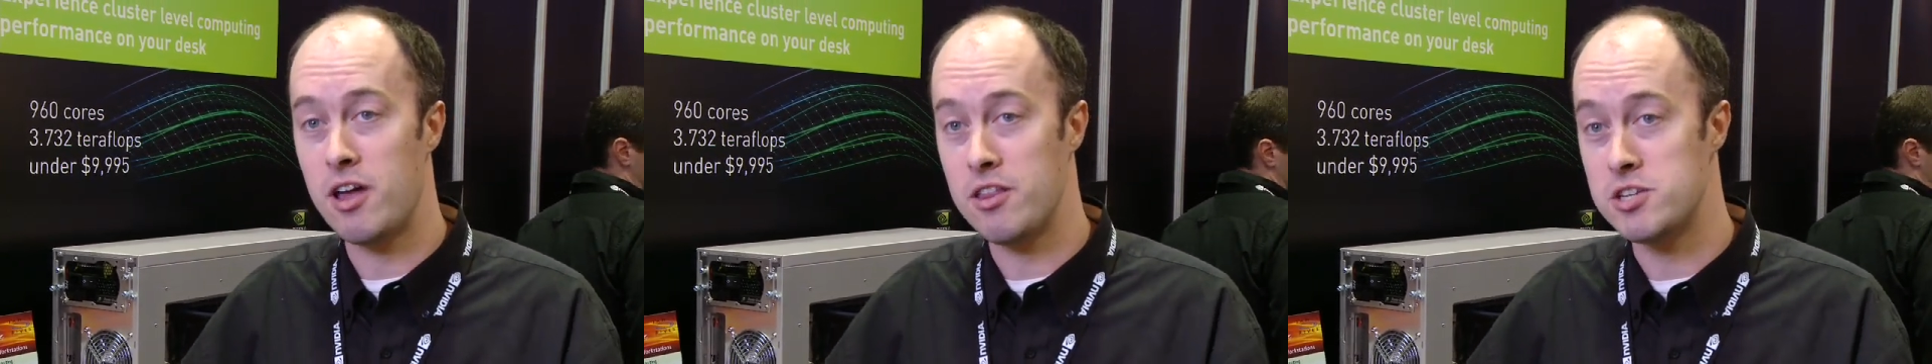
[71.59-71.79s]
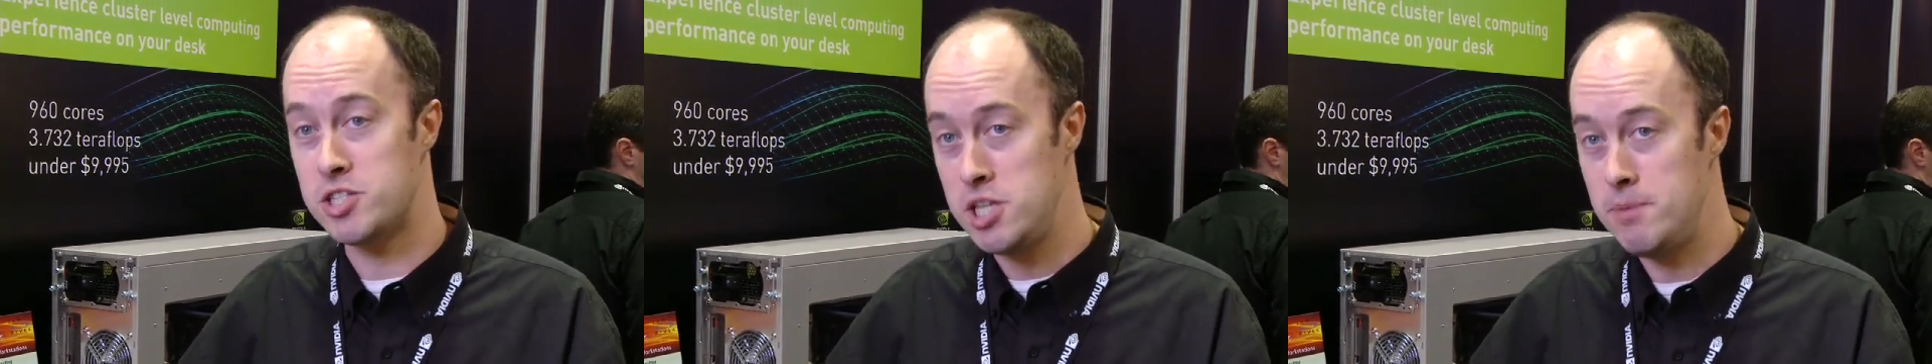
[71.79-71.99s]

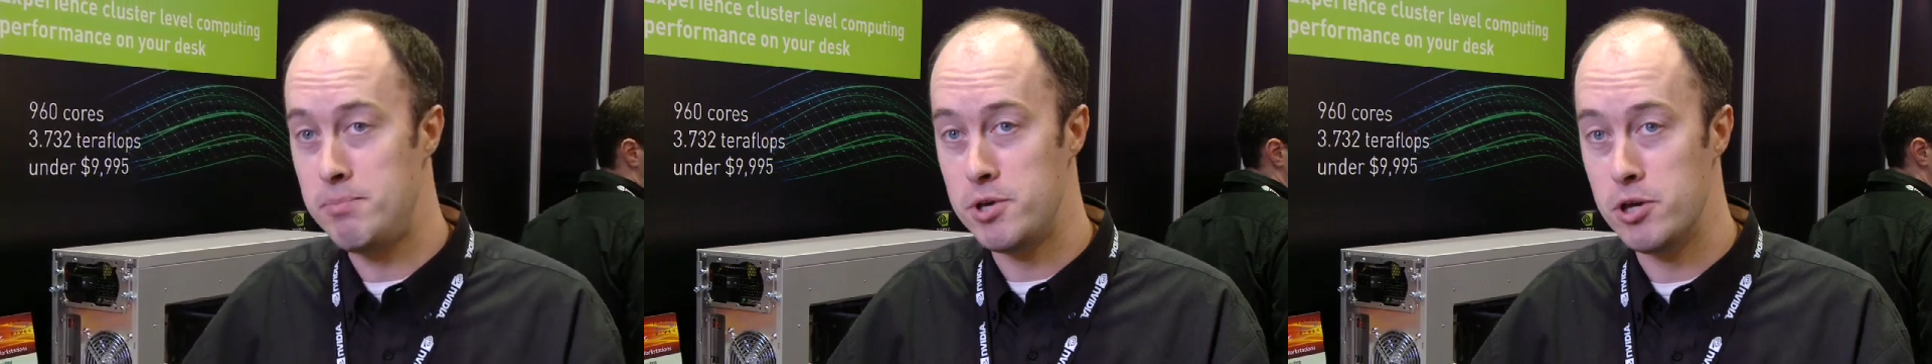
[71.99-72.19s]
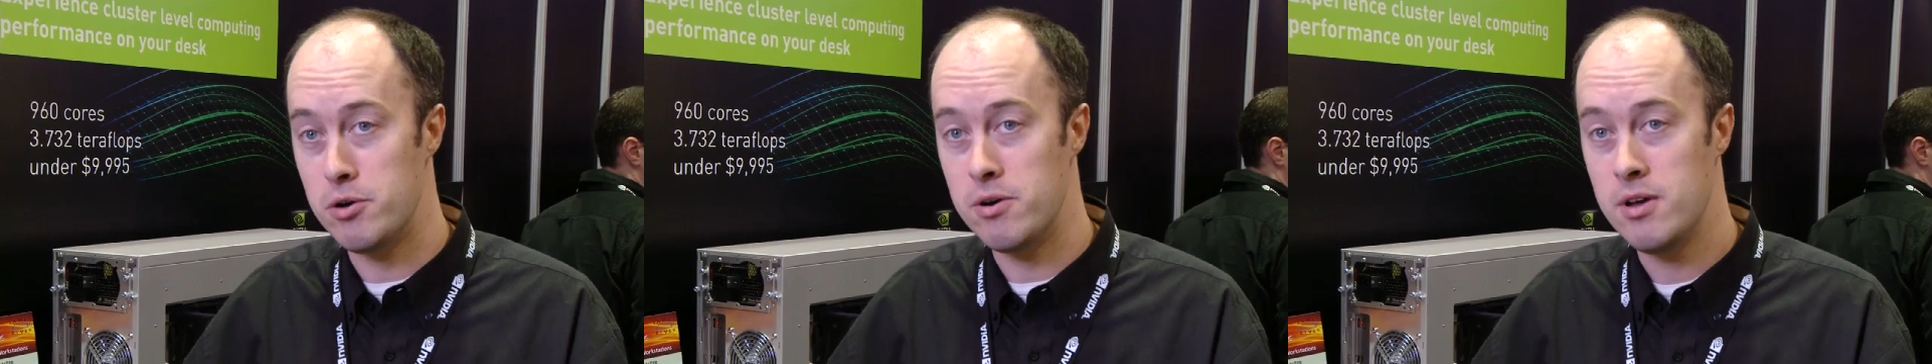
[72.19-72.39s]
on the
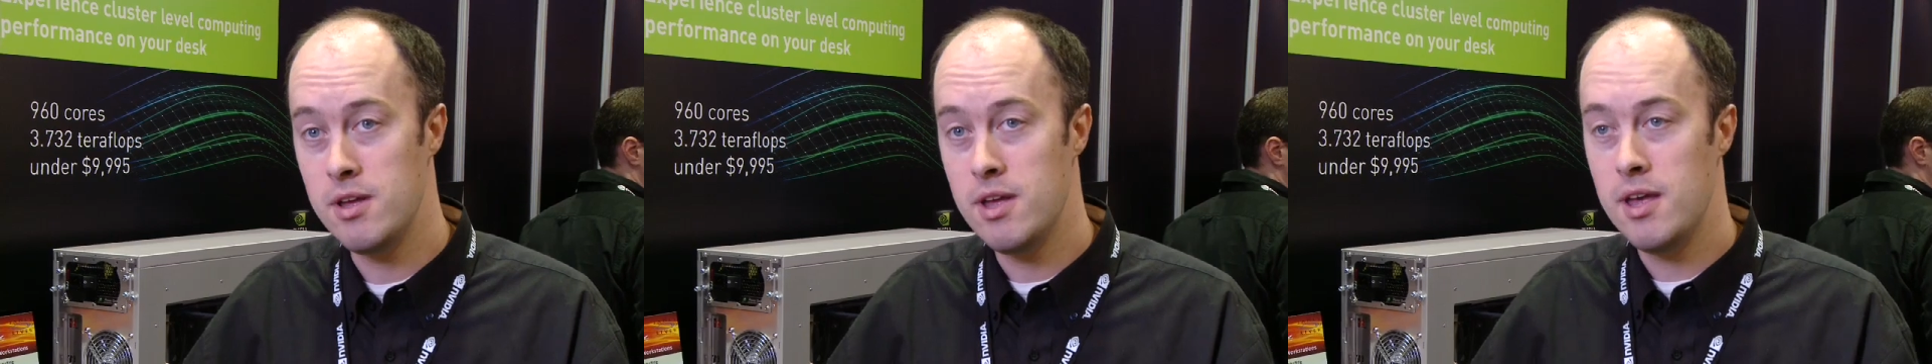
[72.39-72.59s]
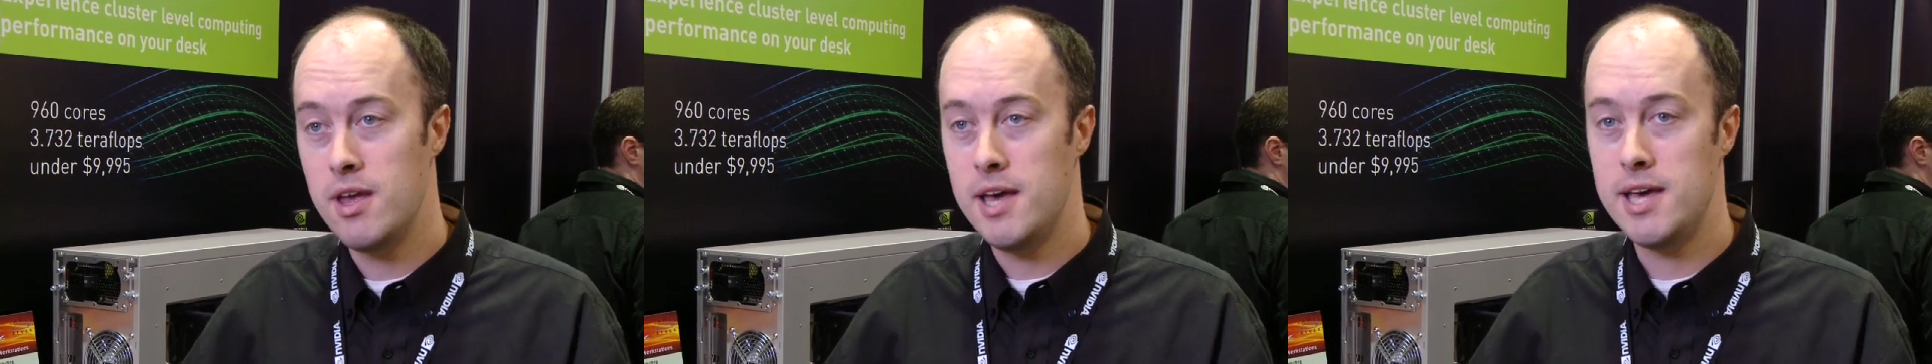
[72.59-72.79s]

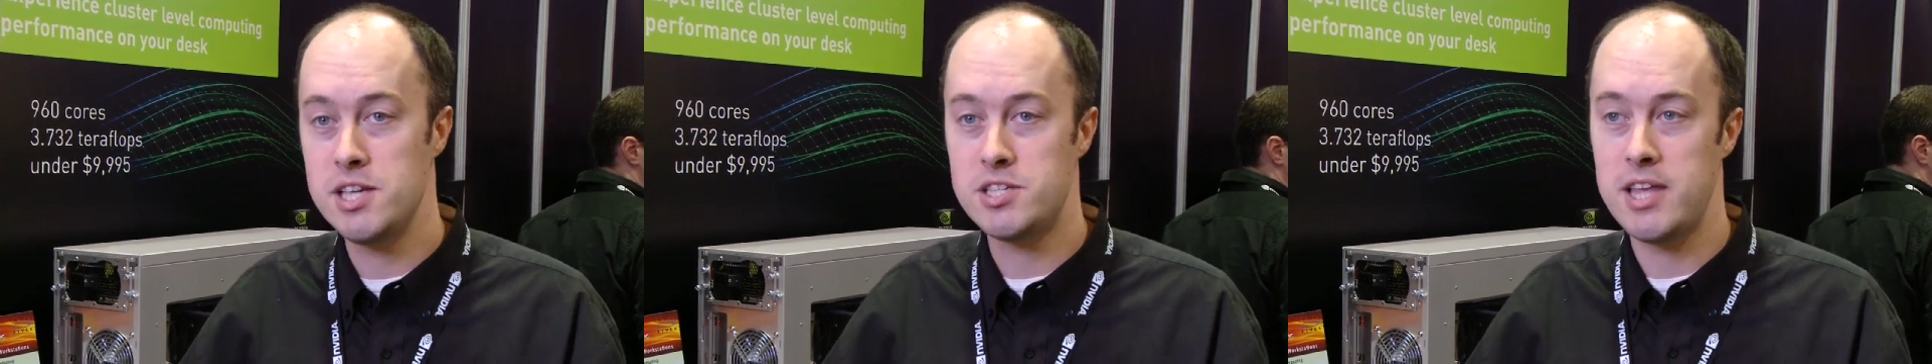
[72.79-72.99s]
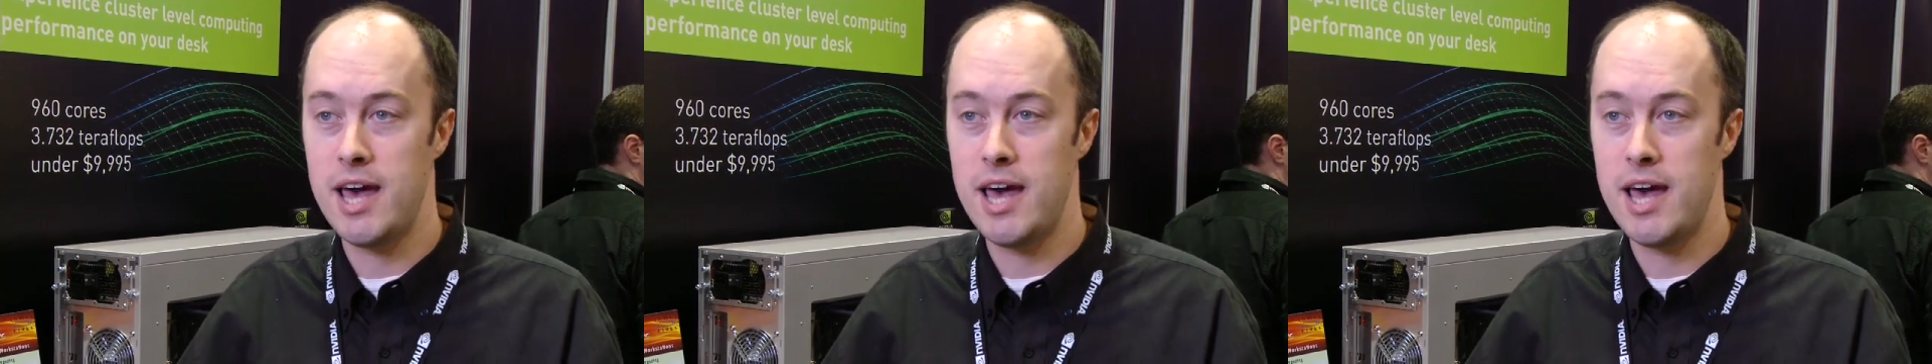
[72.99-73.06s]
GPU is